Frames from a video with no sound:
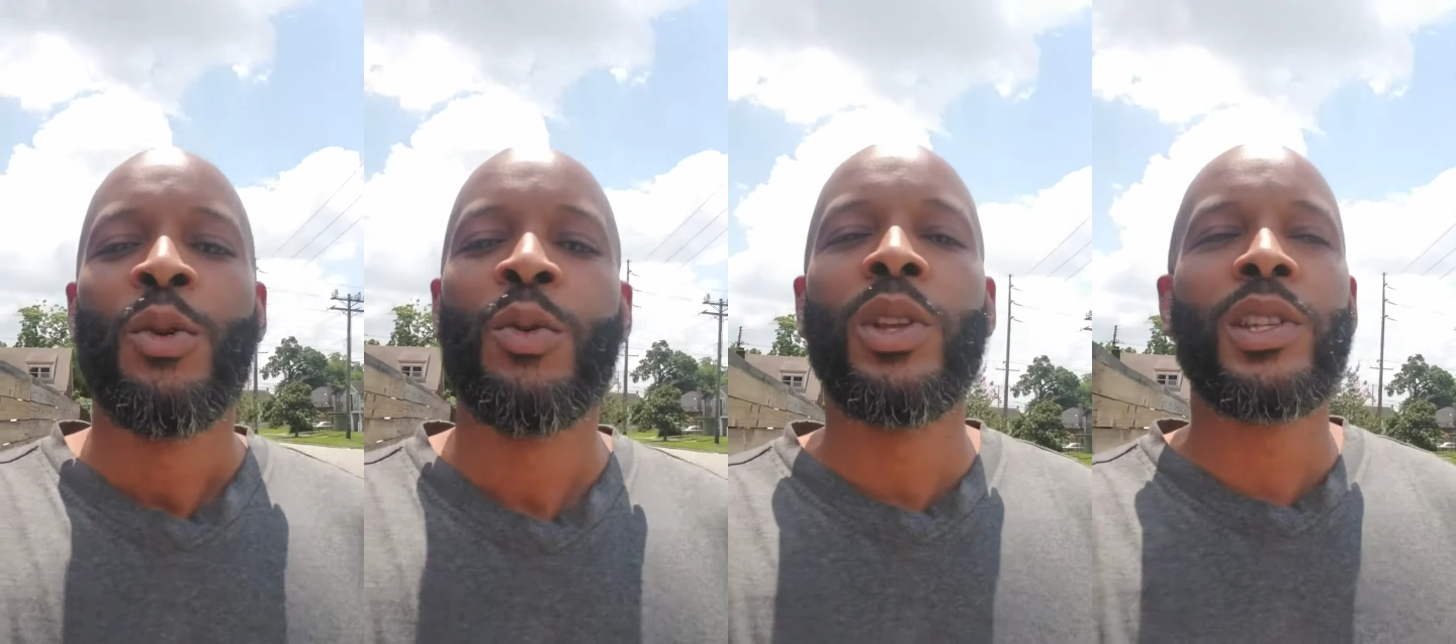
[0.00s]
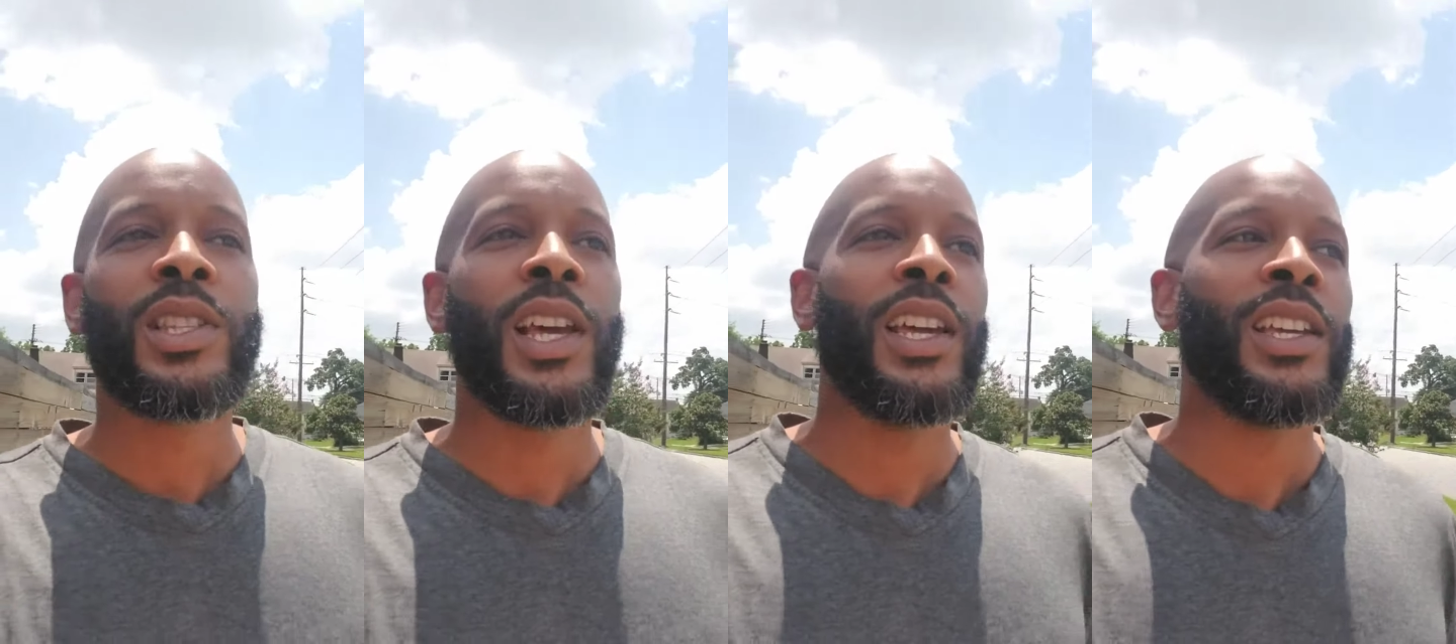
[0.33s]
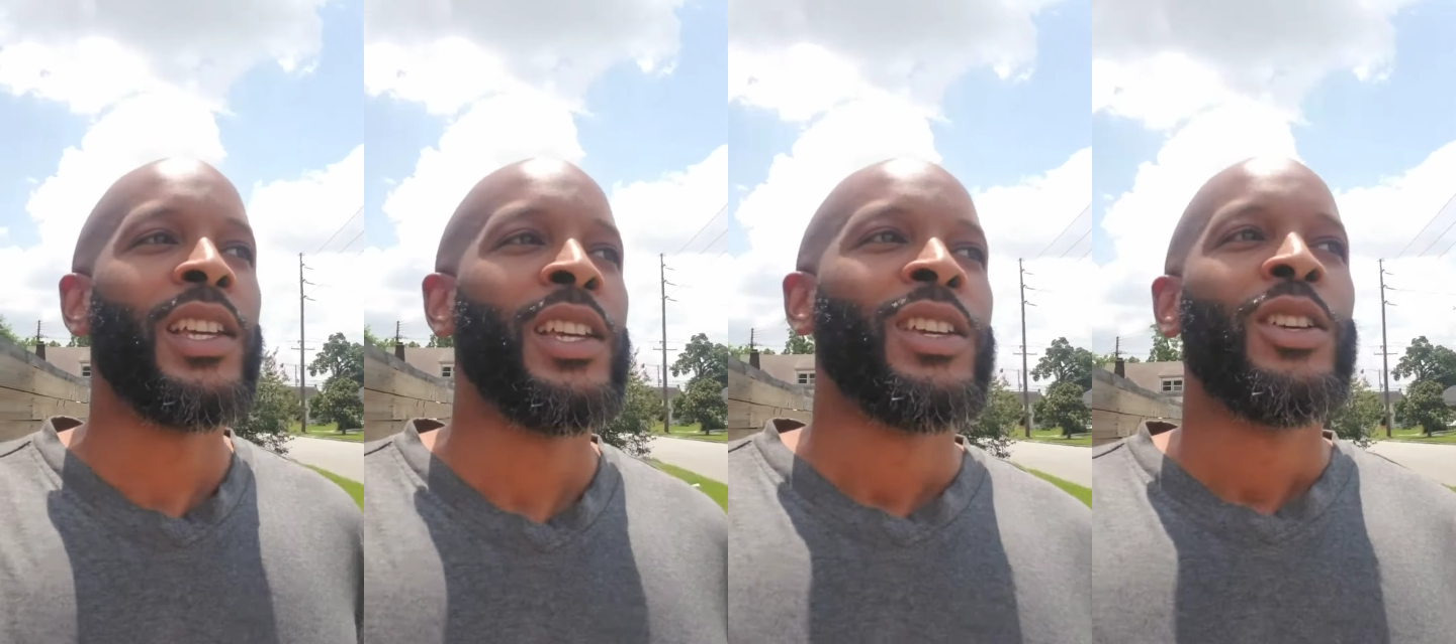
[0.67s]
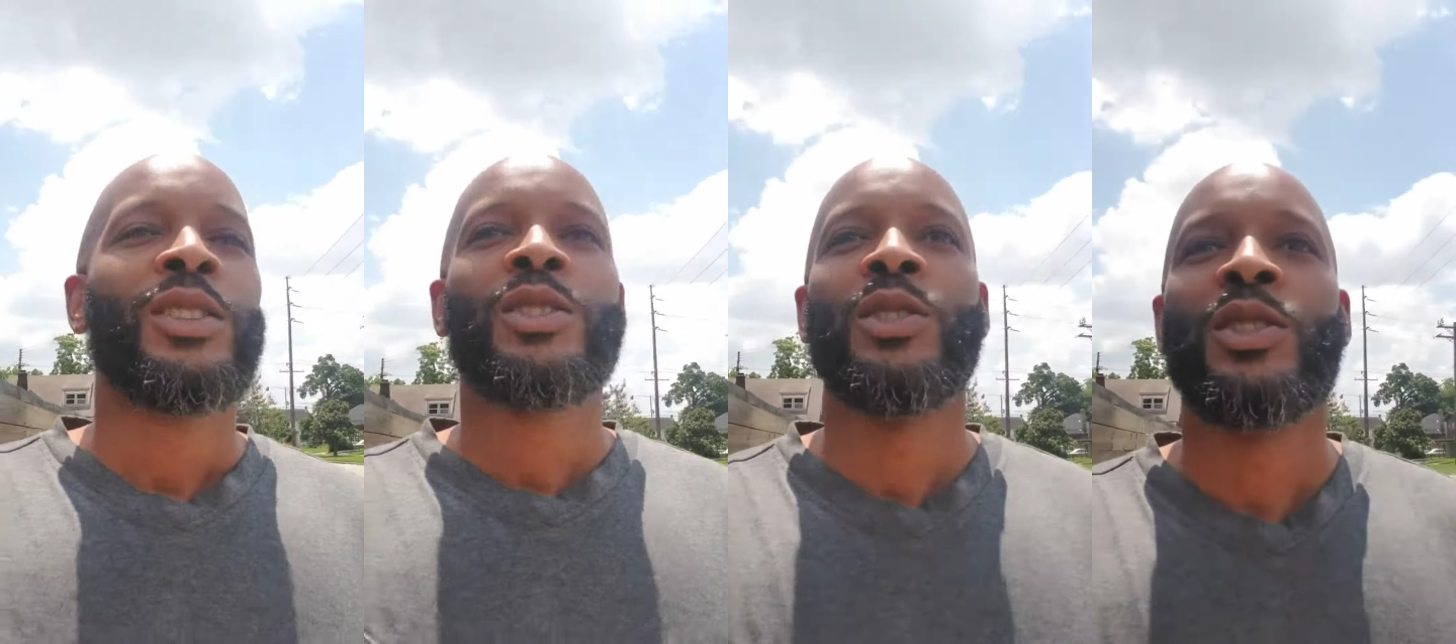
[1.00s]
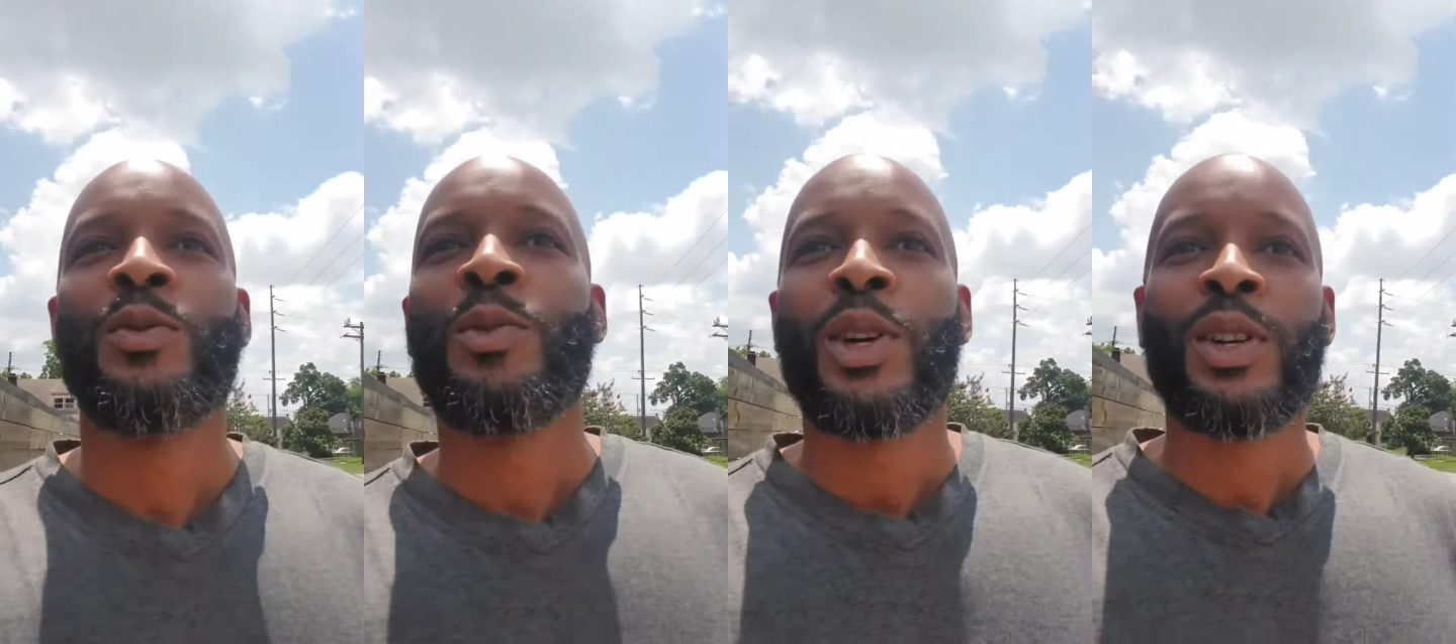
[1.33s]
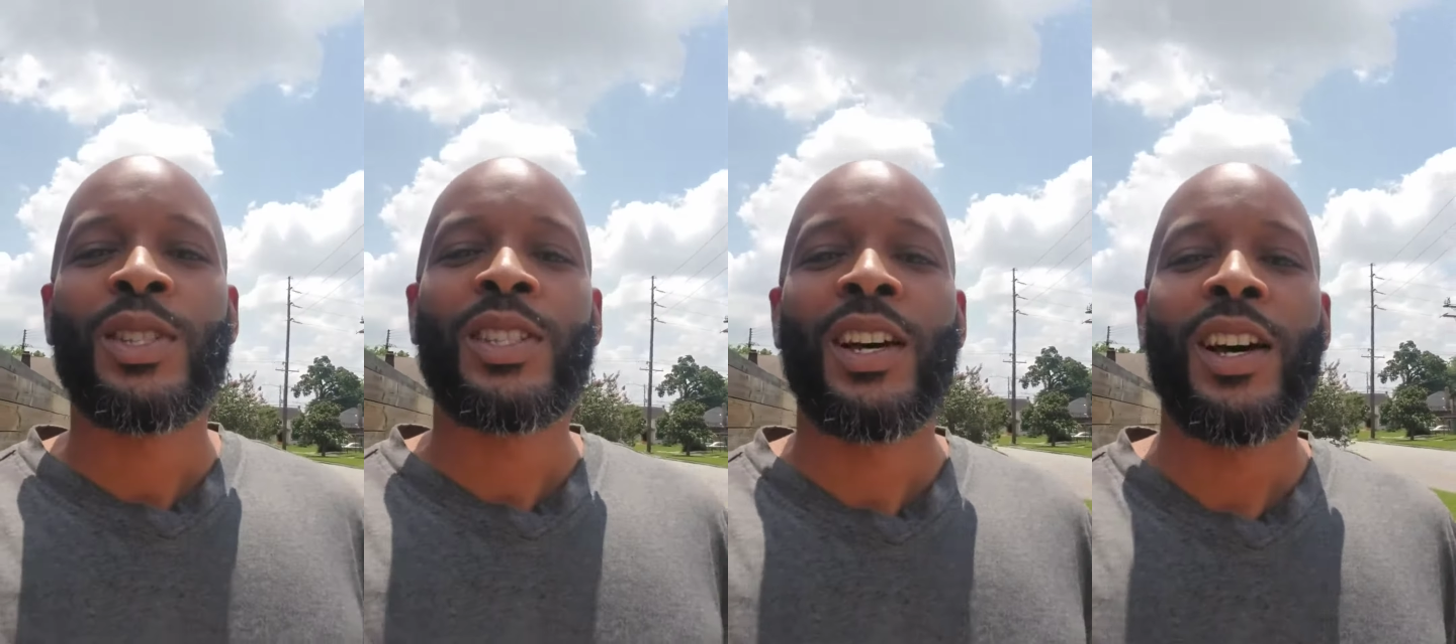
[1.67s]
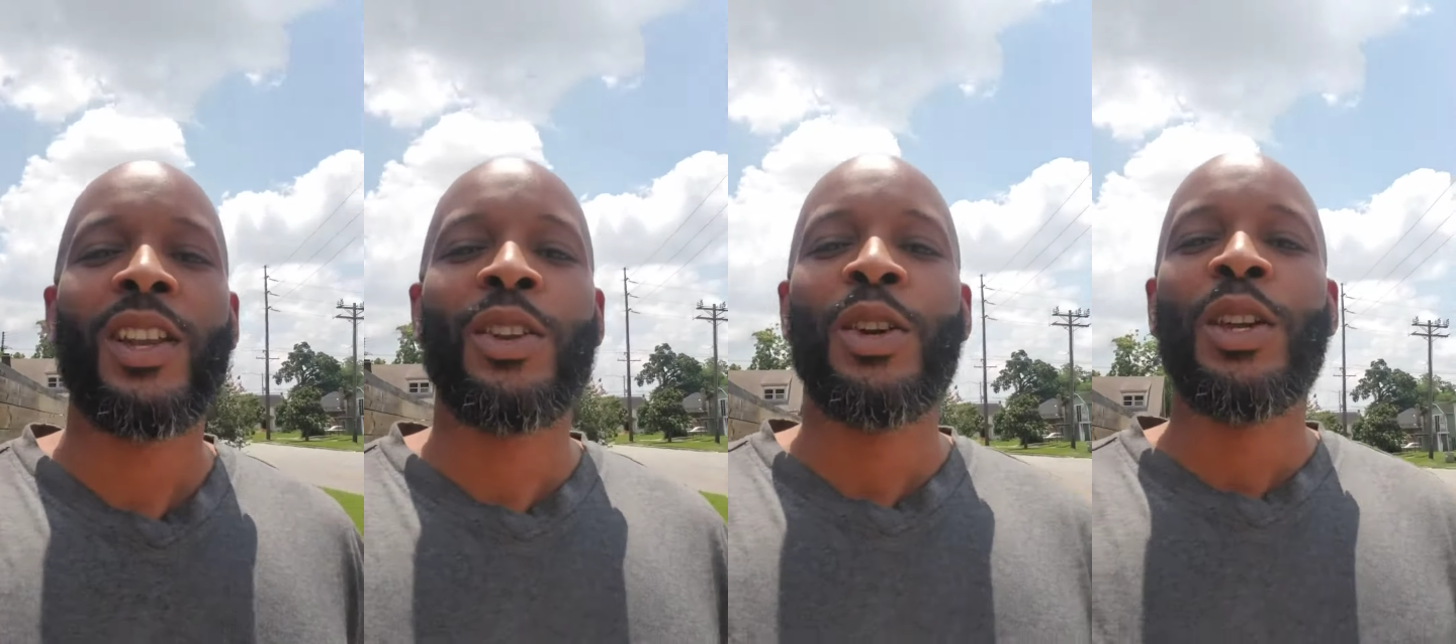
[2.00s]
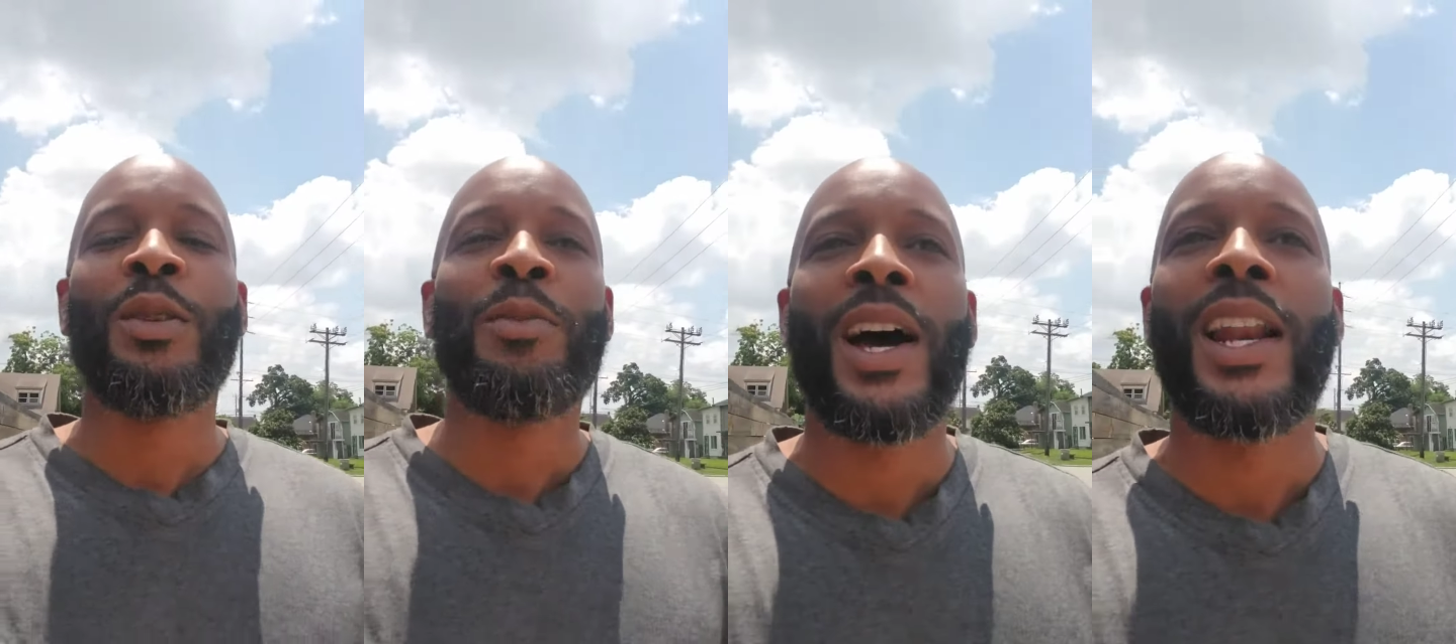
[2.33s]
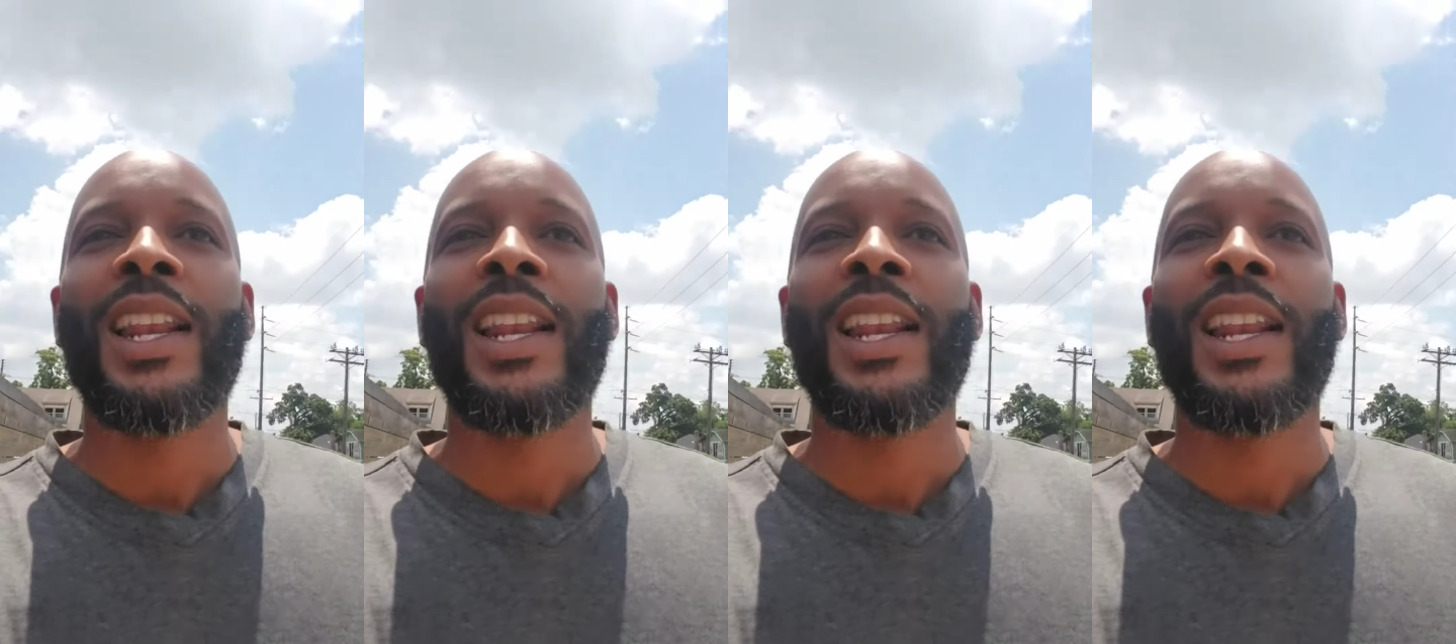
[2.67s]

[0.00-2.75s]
real estate to Jamel Hassan or anybody